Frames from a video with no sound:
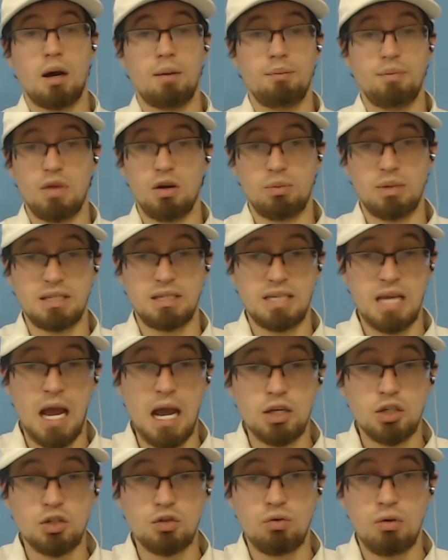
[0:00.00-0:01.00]
There'll be
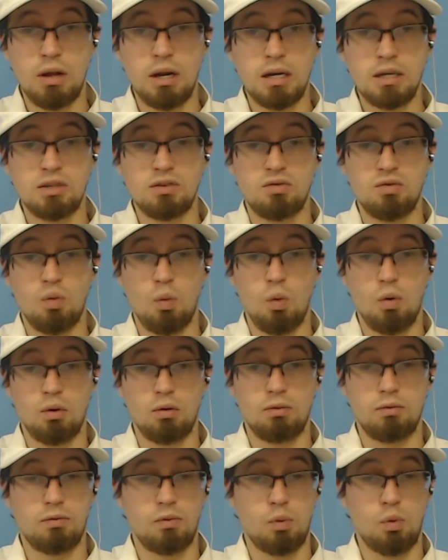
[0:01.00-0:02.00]
tax credits for